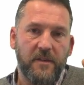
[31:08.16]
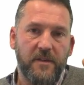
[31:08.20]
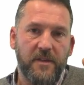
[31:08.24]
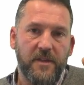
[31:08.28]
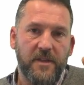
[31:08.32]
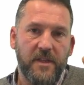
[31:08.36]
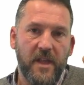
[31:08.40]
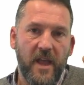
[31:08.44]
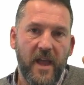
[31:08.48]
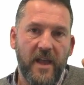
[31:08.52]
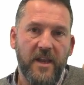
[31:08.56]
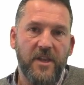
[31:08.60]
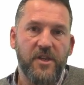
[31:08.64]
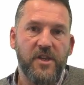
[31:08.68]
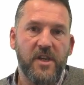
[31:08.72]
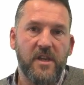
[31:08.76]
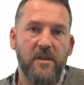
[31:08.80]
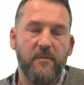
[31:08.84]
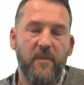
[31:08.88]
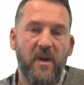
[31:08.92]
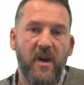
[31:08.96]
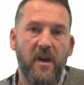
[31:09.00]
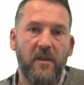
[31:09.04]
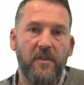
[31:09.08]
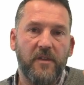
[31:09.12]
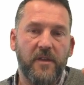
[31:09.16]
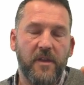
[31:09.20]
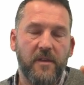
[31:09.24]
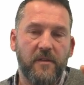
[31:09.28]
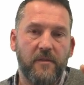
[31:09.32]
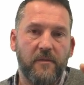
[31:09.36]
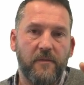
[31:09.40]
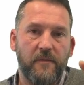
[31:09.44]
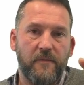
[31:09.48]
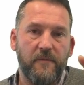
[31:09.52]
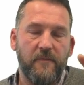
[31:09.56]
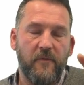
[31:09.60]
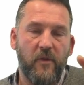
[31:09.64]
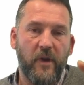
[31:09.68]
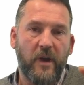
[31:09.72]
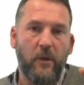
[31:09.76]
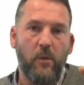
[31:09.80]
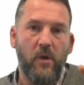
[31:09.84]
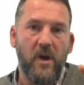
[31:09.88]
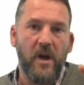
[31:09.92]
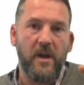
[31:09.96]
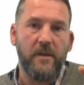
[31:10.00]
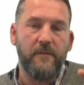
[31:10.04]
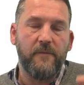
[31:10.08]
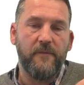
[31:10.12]
energy demand that's
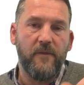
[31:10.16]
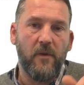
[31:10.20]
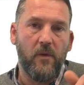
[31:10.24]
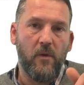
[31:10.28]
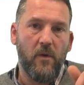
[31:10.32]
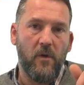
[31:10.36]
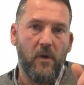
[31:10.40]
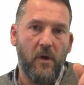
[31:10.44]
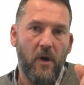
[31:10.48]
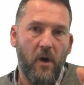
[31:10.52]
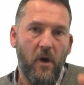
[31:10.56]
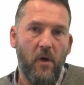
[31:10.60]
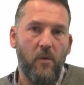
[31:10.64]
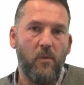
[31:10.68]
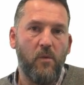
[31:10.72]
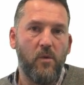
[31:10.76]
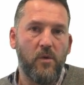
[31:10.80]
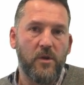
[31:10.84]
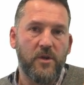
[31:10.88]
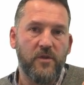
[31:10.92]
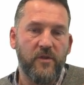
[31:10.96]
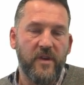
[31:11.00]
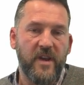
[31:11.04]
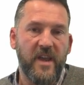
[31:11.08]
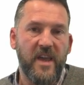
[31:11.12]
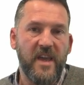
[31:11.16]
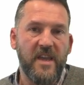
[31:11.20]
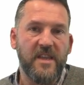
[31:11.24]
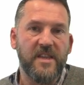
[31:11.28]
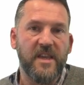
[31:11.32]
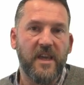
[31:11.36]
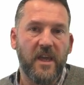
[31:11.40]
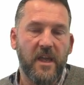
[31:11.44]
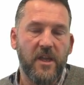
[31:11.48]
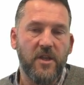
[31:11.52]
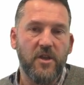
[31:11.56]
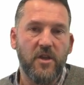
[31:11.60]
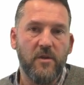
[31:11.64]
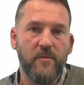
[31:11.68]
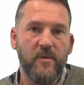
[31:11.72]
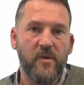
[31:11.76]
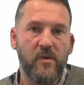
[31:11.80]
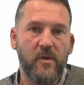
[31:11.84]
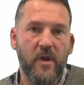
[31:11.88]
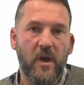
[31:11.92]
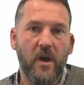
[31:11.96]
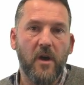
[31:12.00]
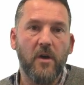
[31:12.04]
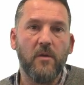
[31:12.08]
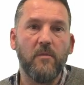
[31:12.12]
required for hot water and heating in new build
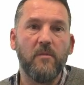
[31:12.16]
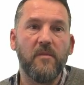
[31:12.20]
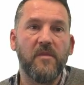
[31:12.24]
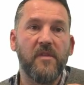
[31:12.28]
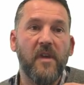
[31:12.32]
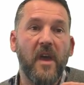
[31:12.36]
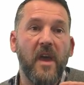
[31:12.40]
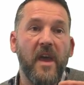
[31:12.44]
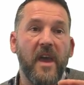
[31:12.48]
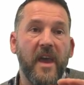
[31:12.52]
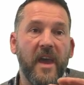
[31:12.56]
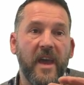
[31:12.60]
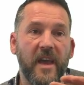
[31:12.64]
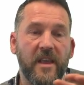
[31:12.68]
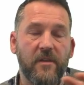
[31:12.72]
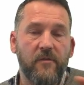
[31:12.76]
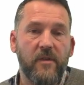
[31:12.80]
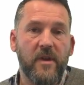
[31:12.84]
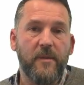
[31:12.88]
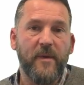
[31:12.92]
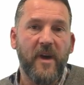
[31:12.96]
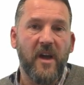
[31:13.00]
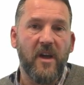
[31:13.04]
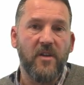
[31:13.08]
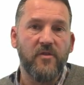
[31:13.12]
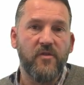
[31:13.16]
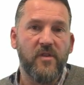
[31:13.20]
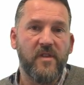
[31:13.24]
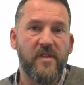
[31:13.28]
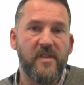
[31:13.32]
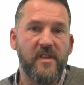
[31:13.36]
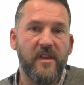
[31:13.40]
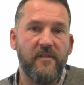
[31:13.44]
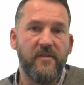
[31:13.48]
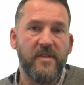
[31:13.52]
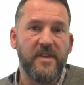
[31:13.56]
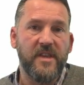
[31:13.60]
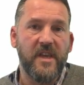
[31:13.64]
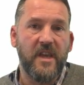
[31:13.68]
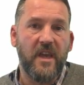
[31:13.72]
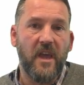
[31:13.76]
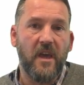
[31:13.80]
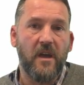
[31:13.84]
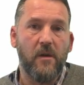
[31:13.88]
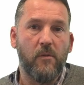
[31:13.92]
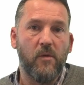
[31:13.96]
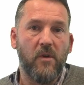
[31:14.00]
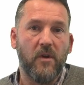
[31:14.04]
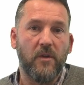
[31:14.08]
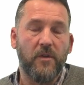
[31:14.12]
homes is around about 170
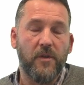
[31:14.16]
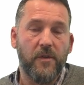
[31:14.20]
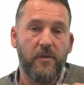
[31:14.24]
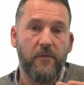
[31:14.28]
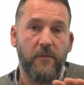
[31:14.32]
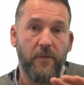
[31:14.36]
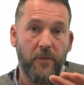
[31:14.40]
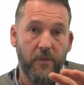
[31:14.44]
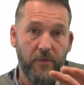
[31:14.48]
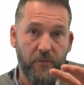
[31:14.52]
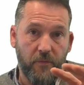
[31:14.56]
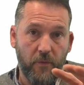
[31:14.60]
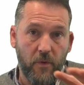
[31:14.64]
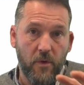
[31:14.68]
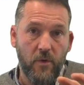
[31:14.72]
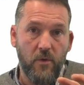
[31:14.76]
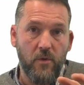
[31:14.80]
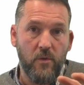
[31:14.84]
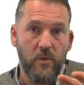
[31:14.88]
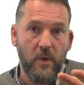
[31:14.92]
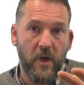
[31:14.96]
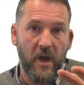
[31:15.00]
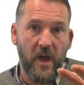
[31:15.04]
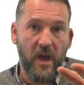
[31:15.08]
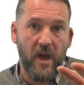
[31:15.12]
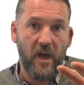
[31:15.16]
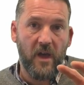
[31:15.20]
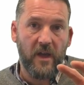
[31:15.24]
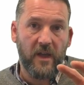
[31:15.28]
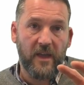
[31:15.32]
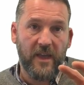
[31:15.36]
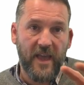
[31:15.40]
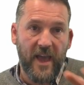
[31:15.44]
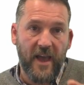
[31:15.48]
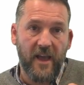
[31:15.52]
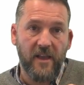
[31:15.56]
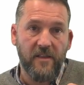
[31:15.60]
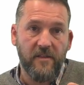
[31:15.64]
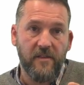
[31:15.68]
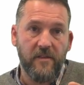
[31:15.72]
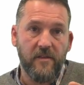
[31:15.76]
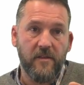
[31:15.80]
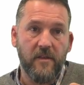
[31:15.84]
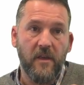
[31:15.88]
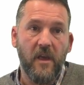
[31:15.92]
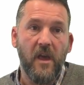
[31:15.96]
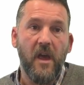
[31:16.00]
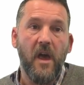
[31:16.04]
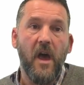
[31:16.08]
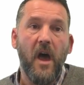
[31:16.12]
gigawatts through gas,
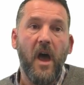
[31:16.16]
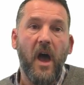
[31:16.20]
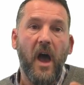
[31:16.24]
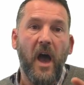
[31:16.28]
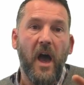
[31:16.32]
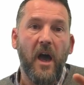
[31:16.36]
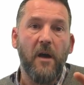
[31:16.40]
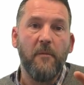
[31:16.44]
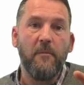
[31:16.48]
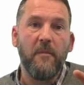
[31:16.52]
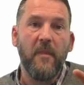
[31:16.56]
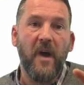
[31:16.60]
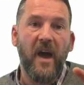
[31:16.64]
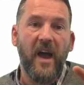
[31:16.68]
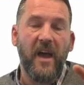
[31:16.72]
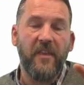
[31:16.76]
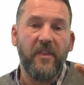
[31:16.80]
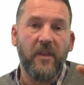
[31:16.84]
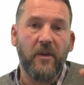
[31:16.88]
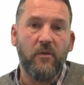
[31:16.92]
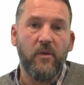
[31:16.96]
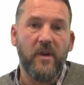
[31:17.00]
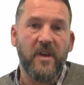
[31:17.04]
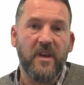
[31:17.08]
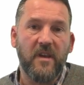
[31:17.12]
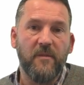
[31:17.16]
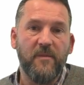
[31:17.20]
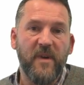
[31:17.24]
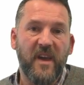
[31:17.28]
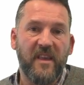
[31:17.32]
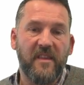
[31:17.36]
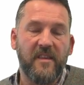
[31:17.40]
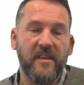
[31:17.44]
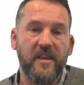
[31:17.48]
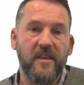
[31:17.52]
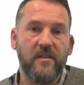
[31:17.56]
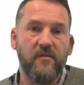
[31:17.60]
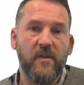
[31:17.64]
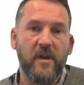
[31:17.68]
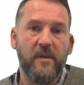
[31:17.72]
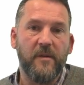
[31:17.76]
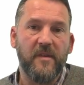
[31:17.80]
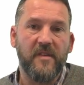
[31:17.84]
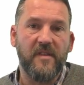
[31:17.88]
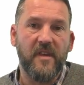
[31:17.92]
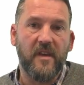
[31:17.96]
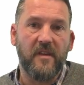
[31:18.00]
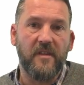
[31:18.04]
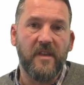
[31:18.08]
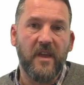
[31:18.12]
and the grid capacity is around about
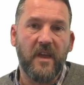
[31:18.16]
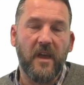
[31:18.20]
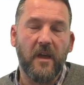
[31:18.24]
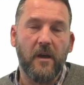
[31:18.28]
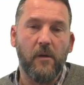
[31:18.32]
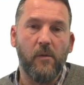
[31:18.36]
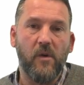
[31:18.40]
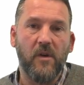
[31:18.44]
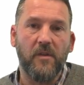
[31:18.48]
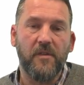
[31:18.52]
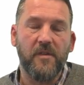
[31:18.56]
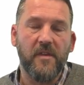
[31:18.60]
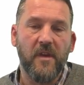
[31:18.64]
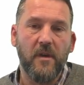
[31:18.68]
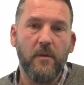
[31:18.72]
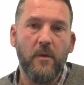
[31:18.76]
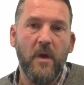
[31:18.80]
60 gigawatts. So